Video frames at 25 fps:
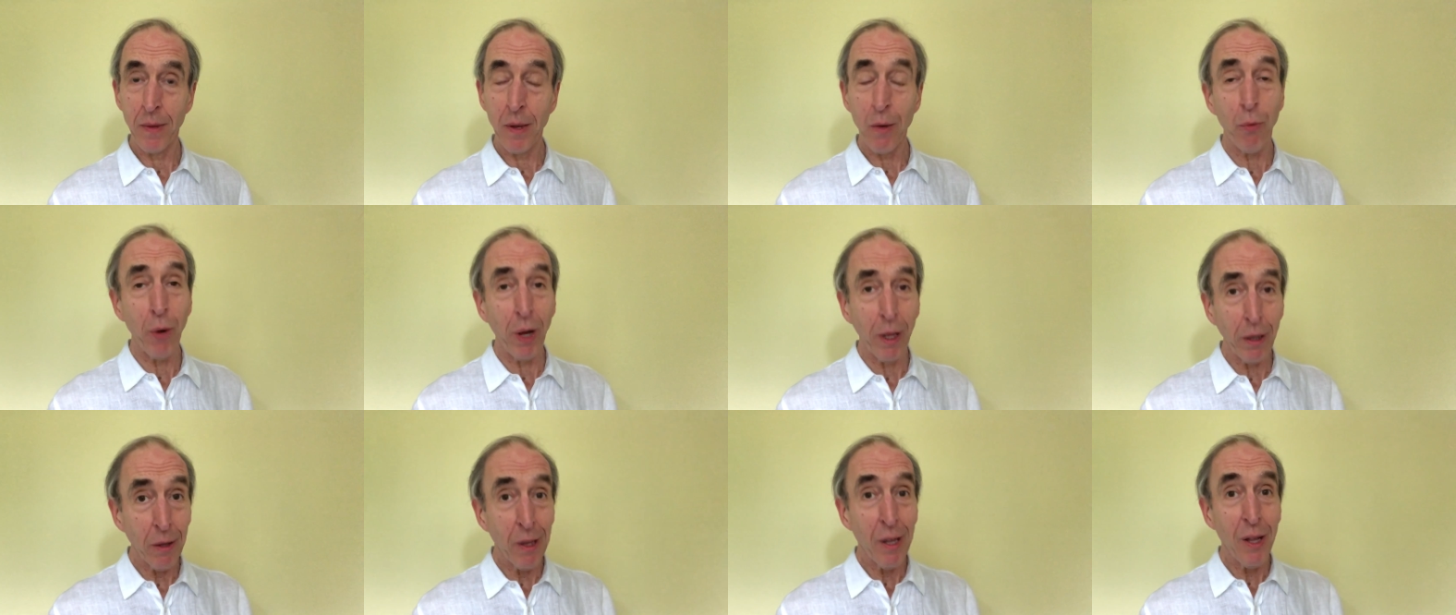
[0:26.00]

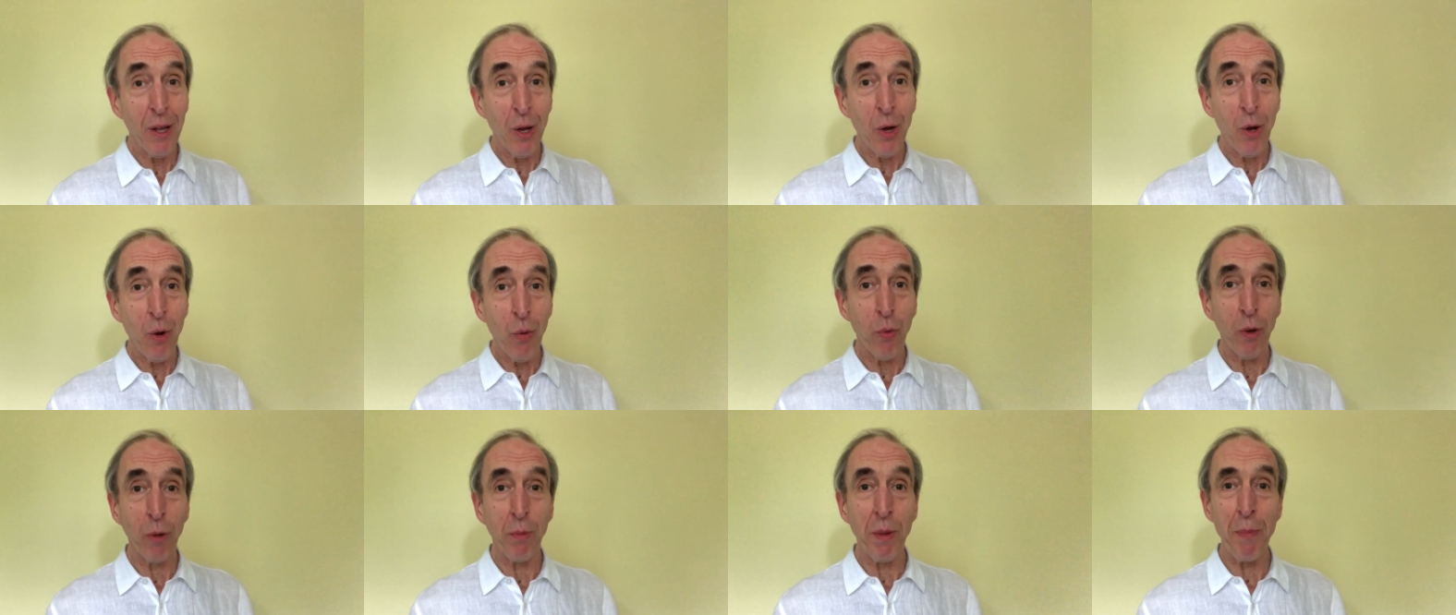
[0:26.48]
Well,
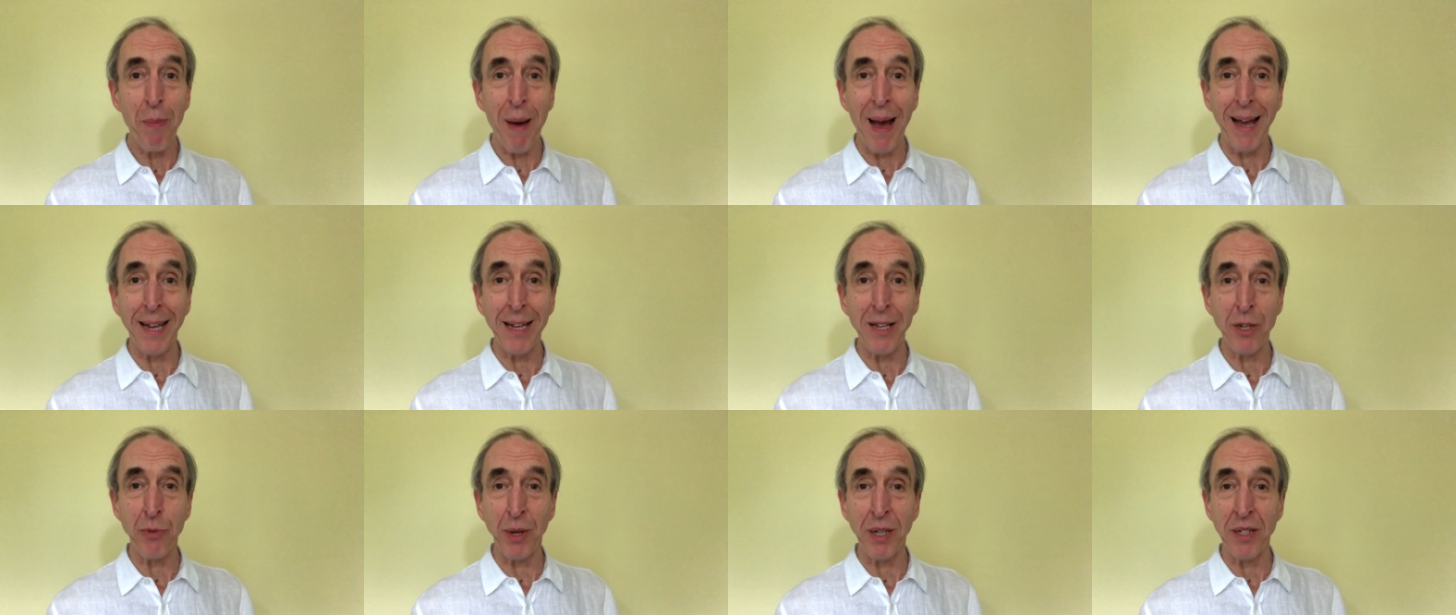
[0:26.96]
we'll be
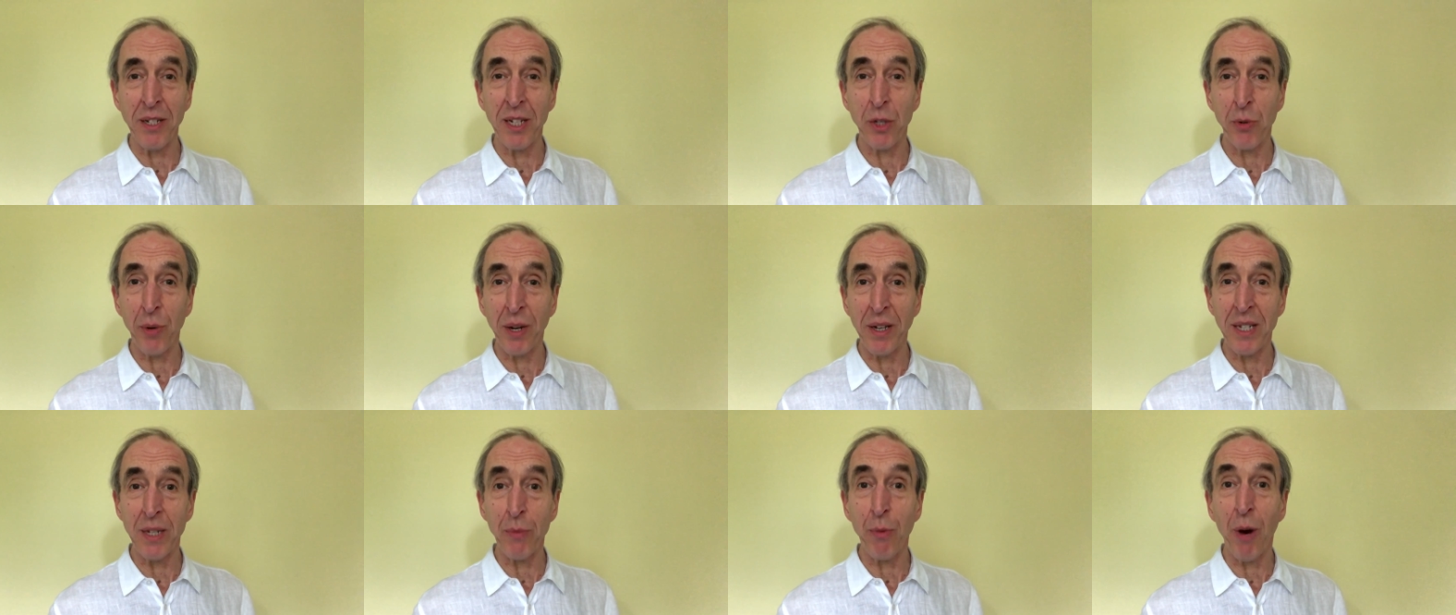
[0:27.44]
back in
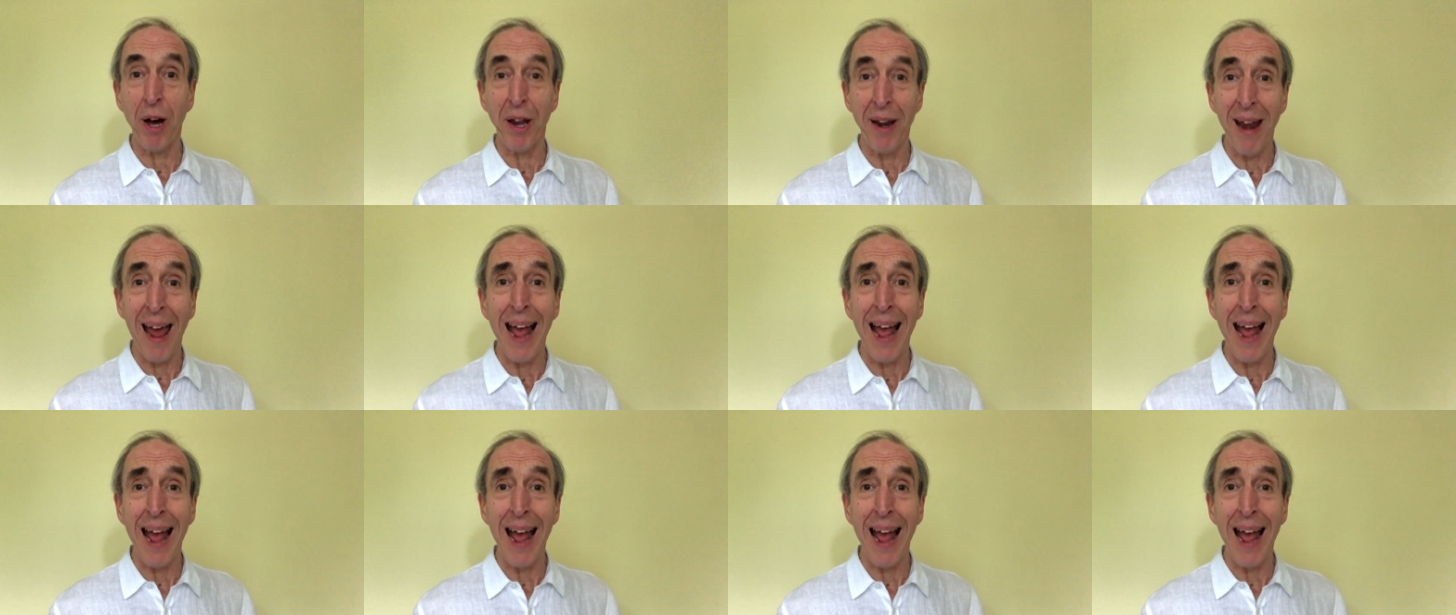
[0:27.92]
2021,